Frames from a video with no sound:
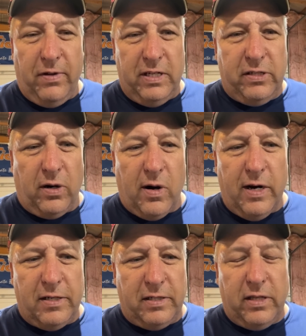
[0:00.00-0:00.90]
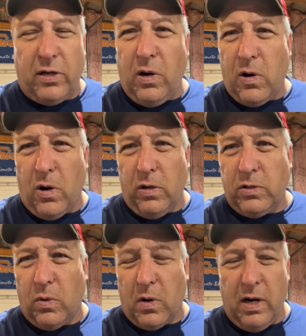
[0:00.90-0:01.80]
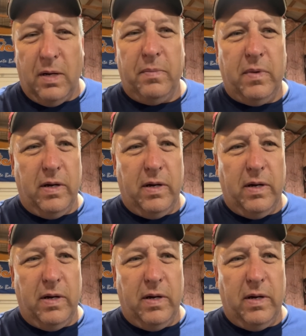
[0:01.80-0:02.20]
sorry to see the car all tore up.